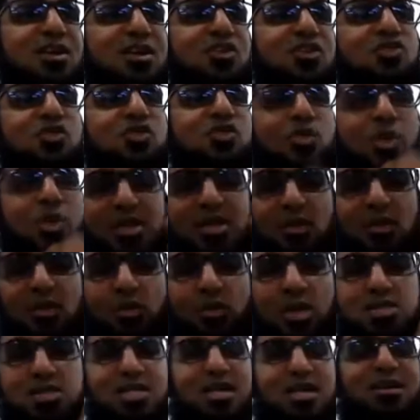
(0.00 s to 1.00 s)
So when the
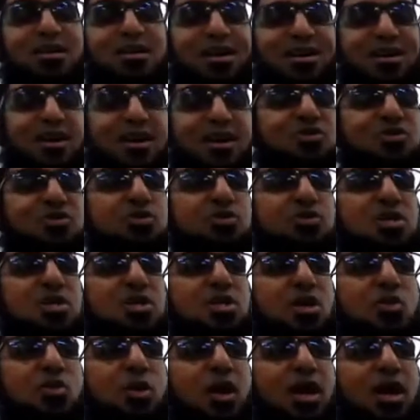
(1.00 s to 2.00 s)
word Sayyara is used in
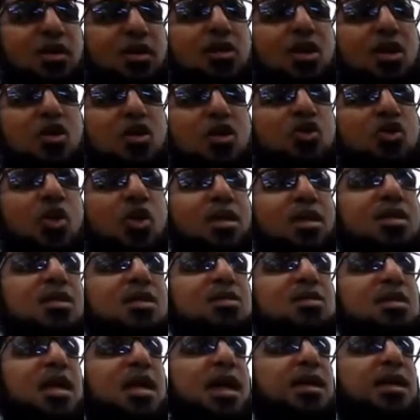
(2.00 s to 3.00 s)
the Quran, you
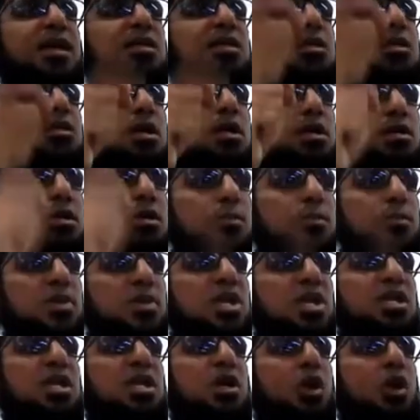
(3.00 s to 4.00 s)
understand it in the
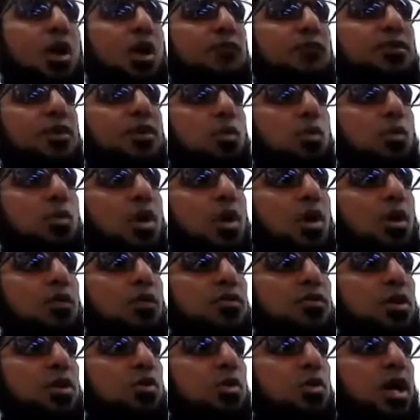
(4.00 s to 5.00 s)
meaning of the word of
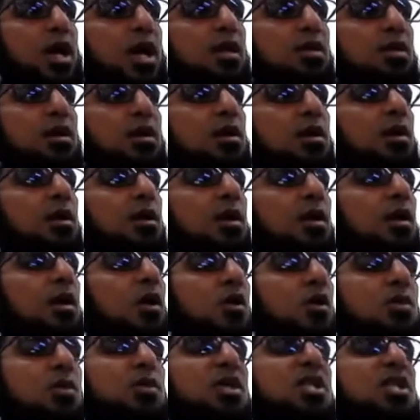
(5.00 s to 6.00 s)
the Quran
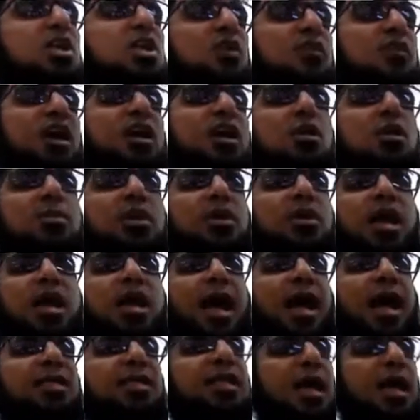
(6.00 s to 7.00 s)
or the meaning of Arabic
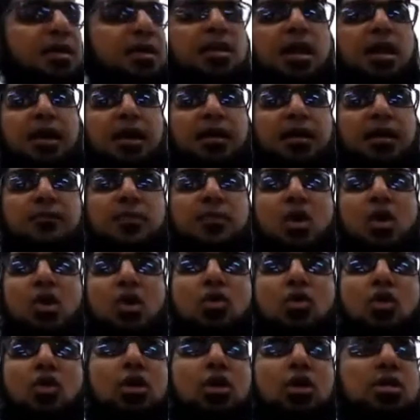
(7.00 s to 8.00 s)
at that time,
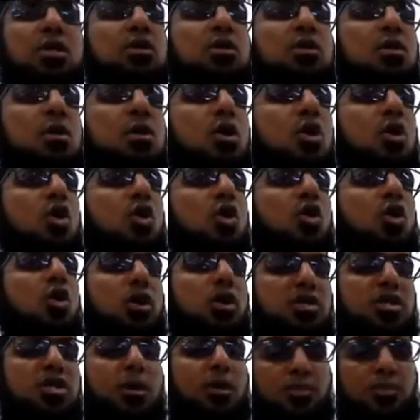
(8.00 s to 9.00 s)
not in
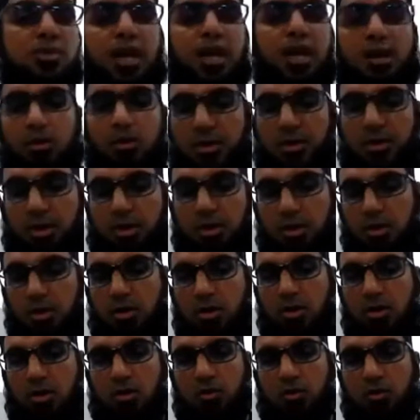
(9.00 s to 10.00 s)
contemporary Arabic,
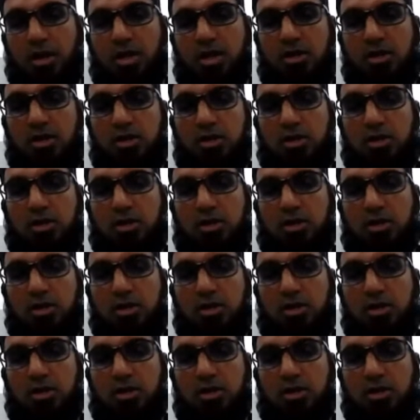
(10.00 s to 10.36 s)
right?